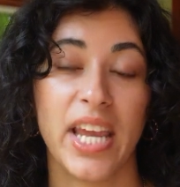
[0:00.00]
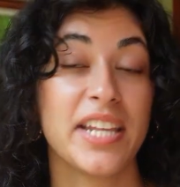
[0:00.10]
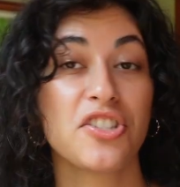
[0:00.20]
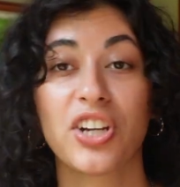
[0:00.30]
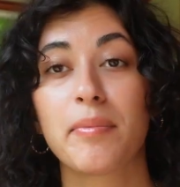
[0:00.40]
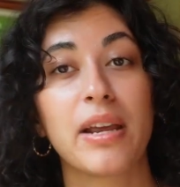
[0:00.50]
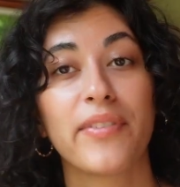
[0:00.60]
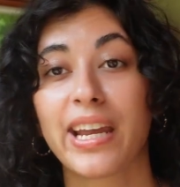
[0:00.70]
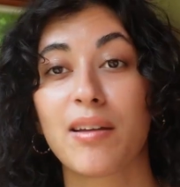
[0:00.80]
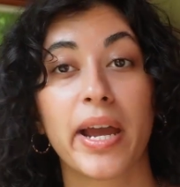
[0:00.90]
Instagram never
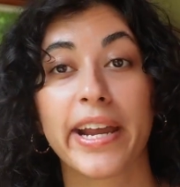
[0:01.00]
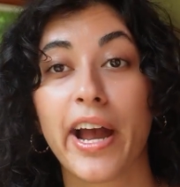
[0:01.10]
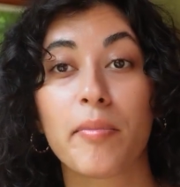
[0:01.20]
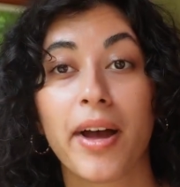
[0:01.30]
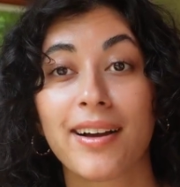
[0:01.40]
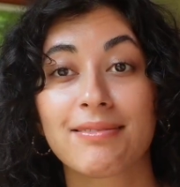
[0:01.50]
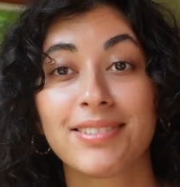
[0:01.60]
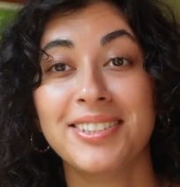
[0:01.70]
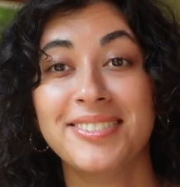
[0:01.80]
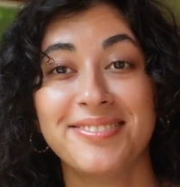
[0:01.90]
gave my account back.
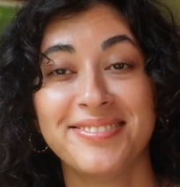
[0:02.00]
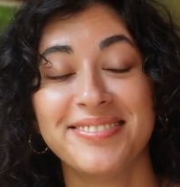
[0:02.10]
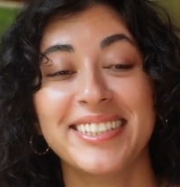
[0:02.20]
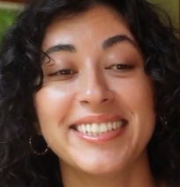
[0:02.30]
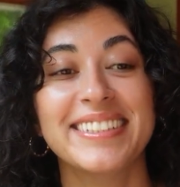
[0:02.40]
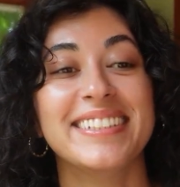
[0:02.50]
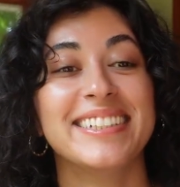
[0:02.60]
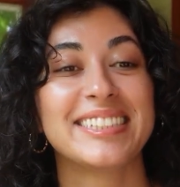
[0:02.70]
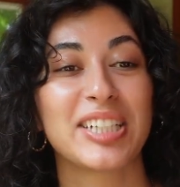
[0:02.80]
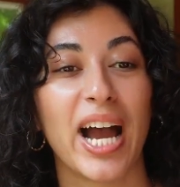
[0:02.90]

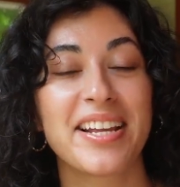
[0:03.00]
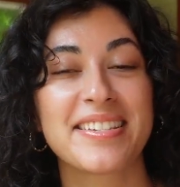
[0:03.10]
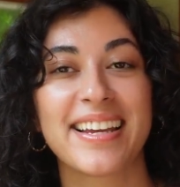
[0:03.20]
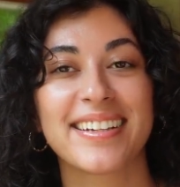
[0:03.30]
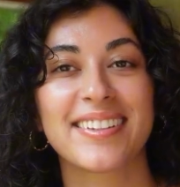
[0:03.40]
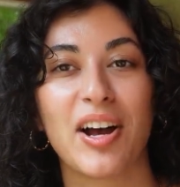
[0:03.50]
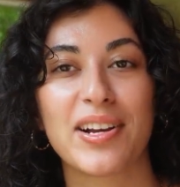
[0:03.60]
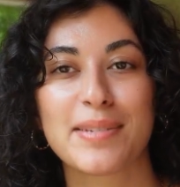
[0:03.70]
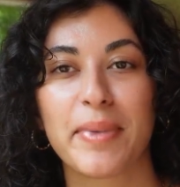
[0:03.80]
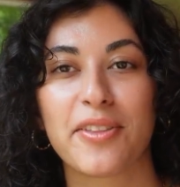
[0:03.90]
So I just like
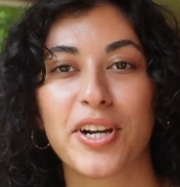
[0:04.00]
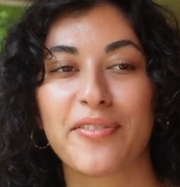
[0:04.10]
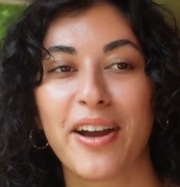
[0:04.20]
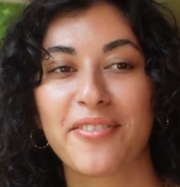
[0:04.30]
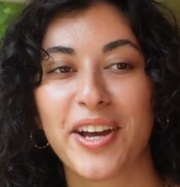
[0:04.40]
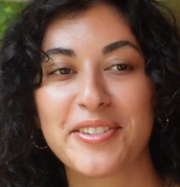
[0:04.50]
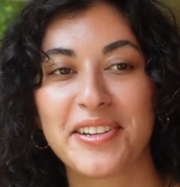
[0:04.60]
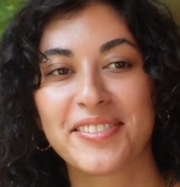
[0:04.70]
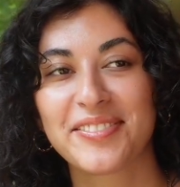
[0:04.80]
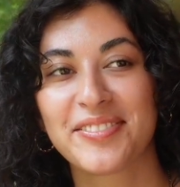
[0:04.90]
lost my
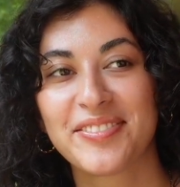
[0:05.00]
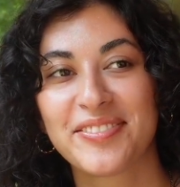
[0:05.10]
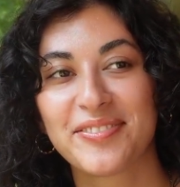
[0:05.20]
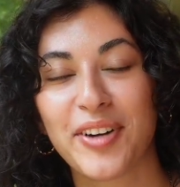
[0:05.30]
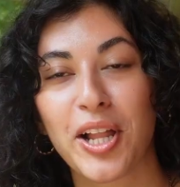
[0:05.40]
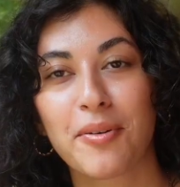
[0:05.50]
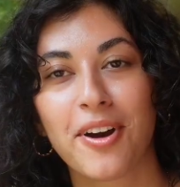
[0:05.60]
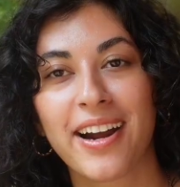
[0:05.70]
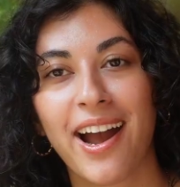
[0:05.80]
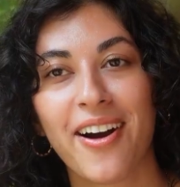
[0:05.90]
35,000
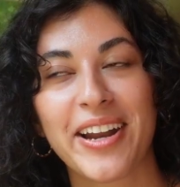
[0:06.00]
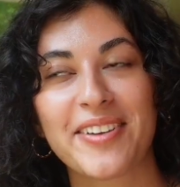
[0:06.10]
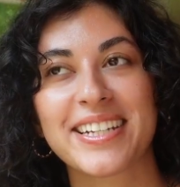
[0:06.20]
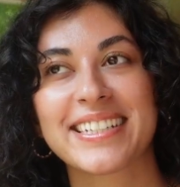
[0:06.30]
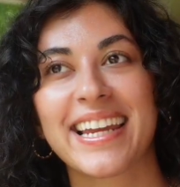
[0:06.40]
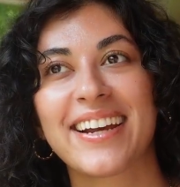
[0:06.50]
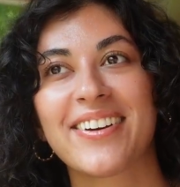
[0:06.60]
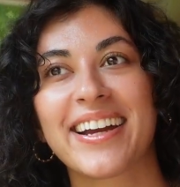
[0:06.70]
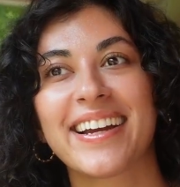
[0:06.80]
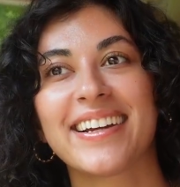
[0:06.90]
follower account, and I was like, dang,
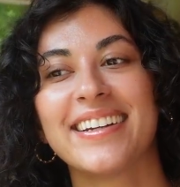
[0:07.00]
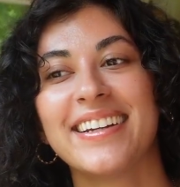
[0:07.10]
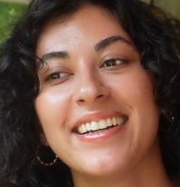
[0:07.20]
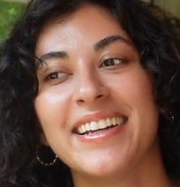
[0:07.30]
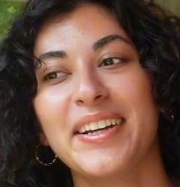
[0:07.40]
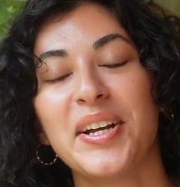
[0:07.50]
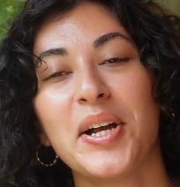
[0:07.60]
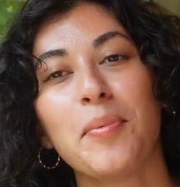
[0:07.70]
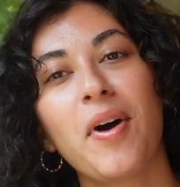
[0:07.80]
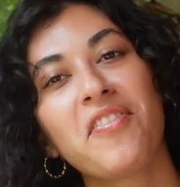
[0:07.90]
okay.
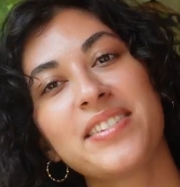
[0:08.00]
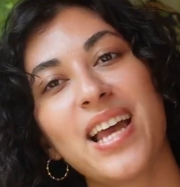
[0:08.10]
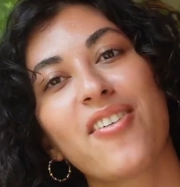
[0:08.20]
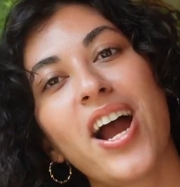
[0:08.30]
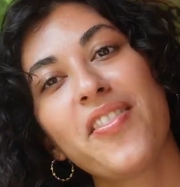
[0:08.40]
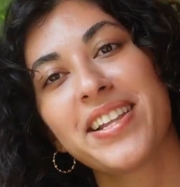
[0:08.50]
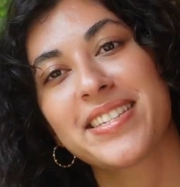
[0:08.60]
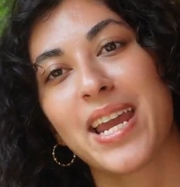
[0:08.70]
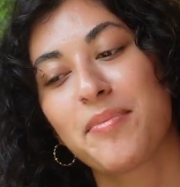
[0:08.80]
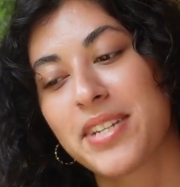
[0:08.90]
But around that
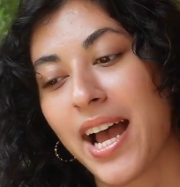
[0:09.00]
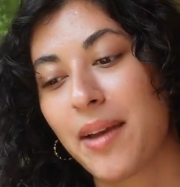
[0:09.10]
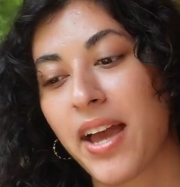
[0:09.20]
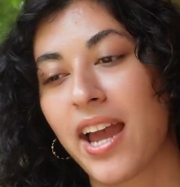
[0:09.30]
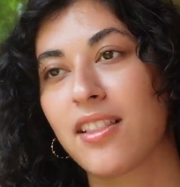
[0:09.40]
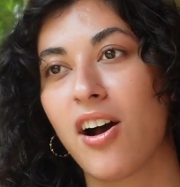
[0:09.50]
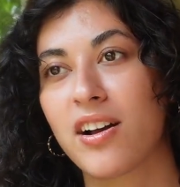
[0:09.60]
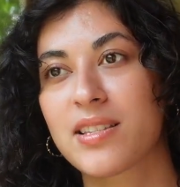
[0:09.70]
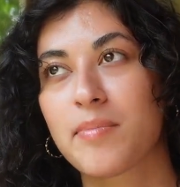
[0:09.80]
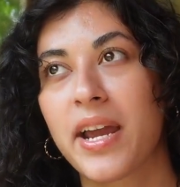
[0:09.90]
same time that I
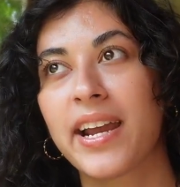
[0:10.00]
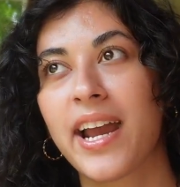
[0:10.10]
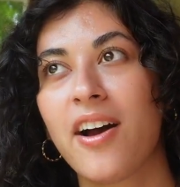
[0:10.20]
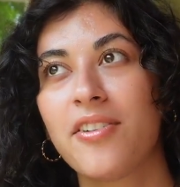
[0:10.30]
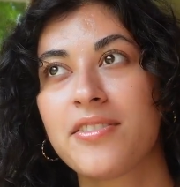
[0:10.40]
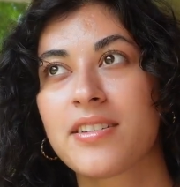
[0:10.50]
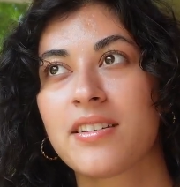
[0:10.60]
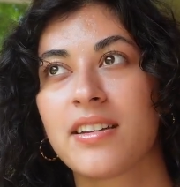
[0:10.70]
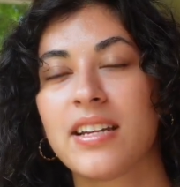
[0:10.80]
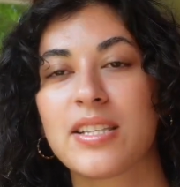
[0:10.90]
lost my account
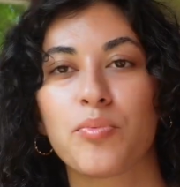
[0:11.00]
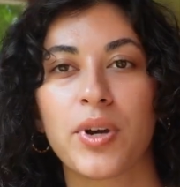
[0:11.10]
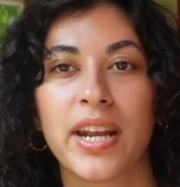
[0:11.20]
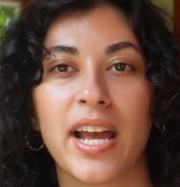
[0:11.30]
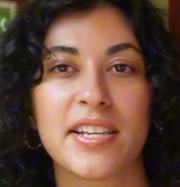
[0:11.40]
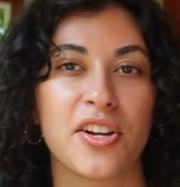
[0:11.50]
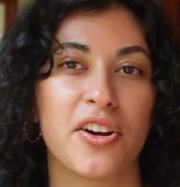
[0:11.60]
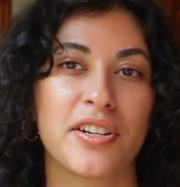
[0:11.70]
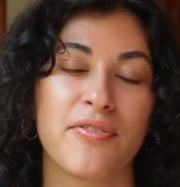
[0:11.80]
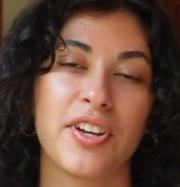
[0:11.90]
is when I
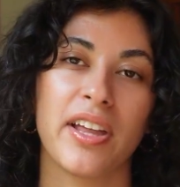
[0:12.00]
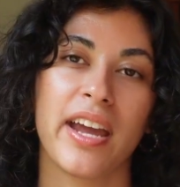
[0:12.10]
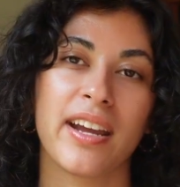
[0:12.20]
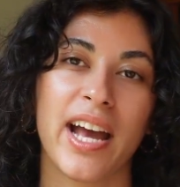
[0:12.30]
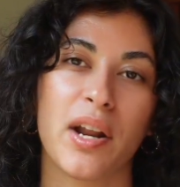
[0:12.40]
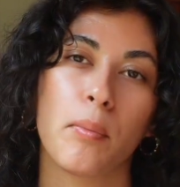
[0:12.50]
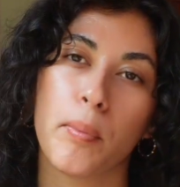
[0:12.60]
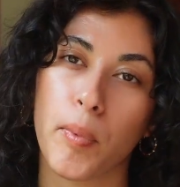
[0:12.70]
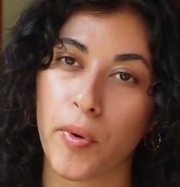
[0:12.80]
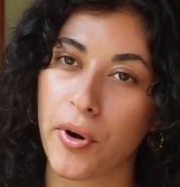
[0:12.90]
started to feel like kind
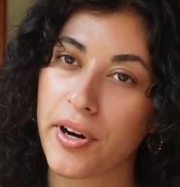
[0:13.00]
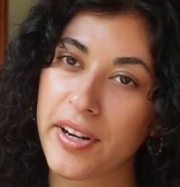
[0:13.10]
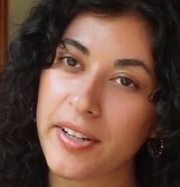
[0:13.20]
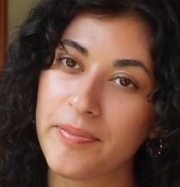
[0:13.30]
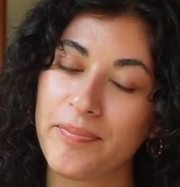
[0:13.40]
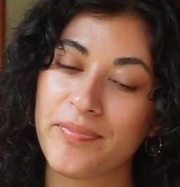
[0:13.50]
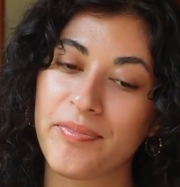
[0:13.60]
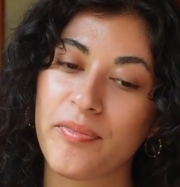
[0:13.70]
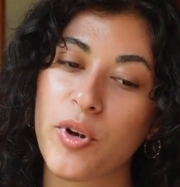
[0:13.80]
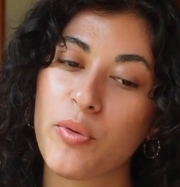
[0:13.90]
of bored
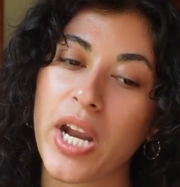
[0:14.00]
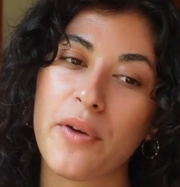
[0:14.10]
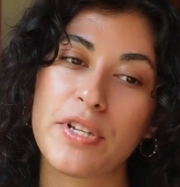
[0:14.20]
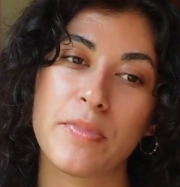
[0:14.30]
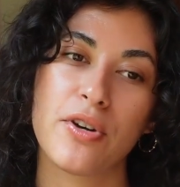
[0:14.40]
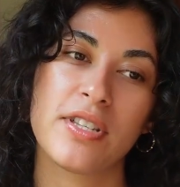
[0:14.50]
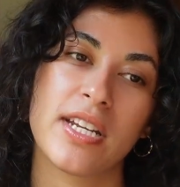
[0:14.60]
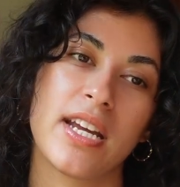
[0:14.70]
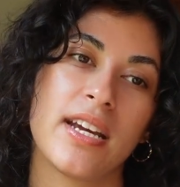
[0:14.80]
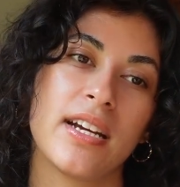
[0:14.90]
with what I was
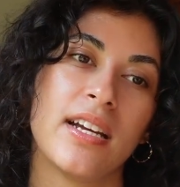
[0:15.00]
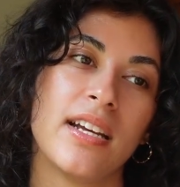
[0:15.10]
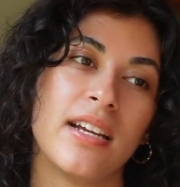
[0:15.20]
posting.